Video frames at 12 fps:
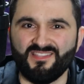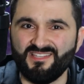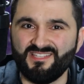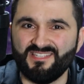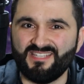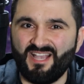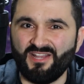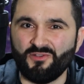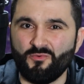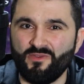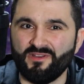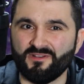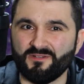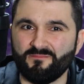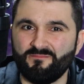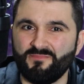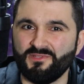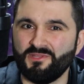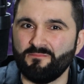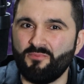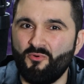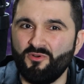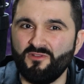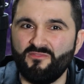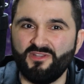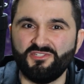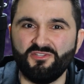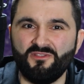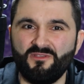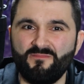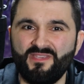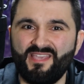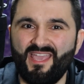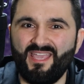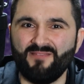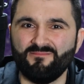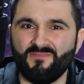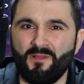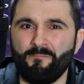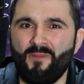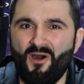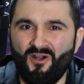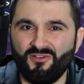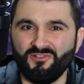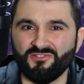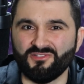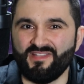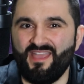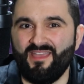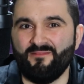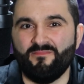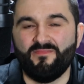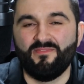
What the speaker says: Now this is kind of weird, but the board eventually became a parlor game.